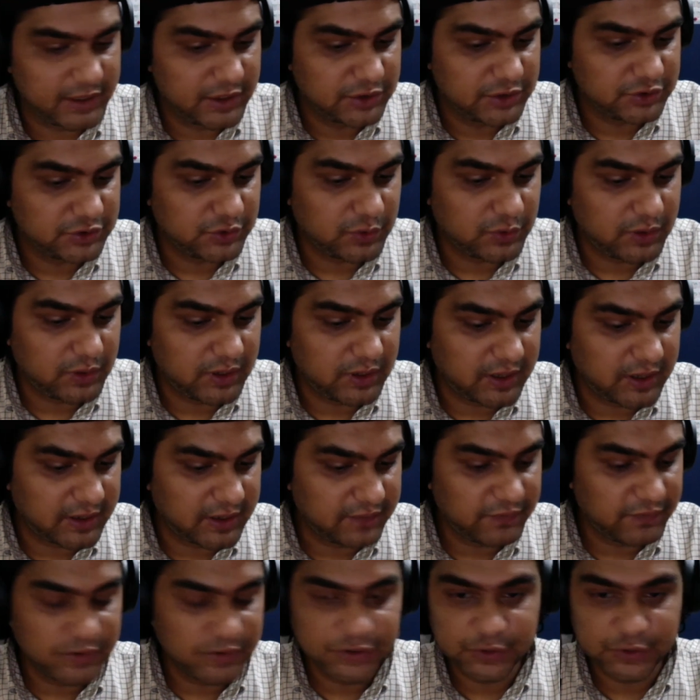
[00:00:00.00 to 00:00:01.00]
So Lagan
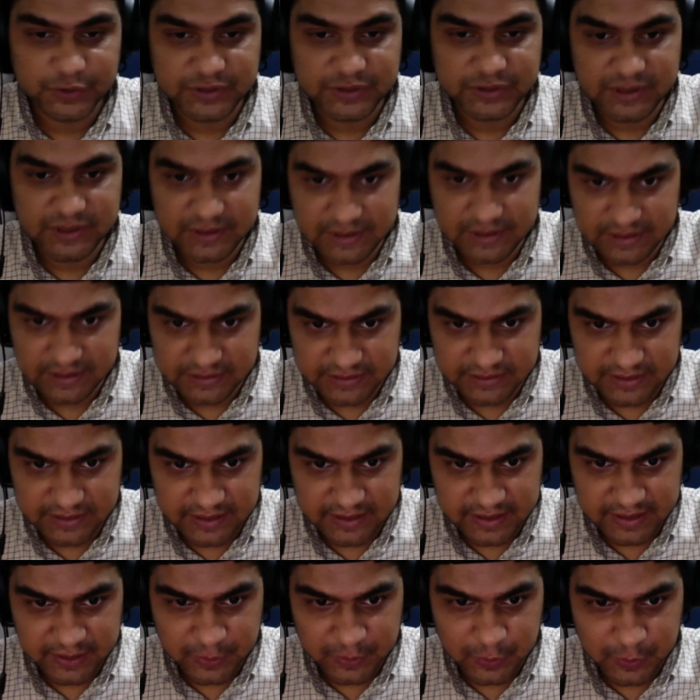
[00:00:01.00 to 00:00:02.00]
was using this
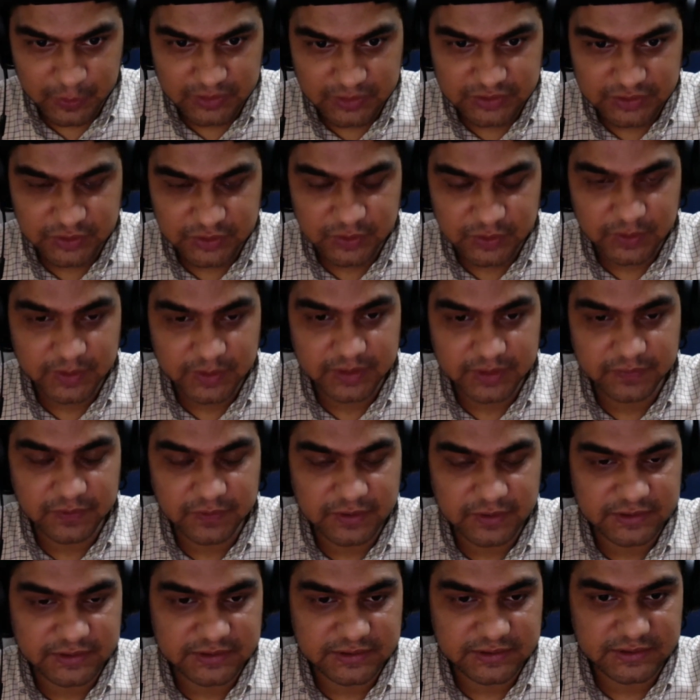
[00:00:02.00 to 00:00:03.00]
relay code. So it
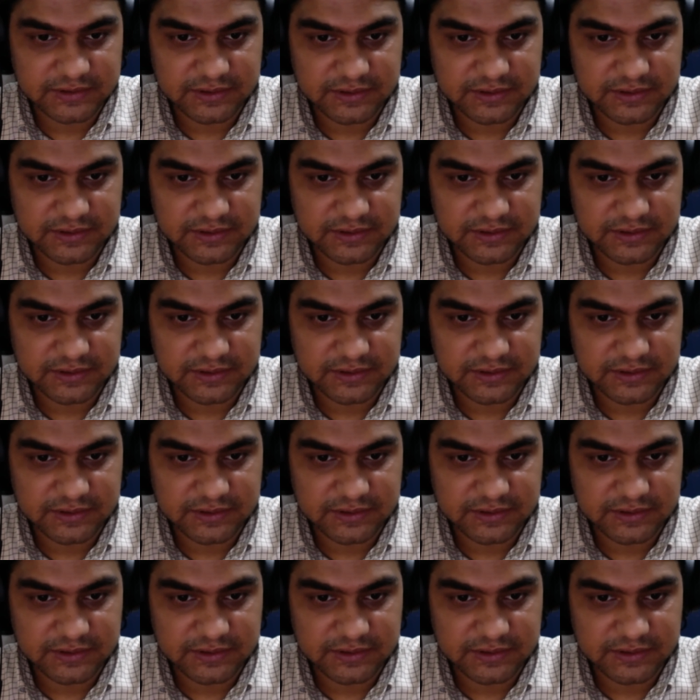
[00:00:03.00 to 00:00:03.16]
was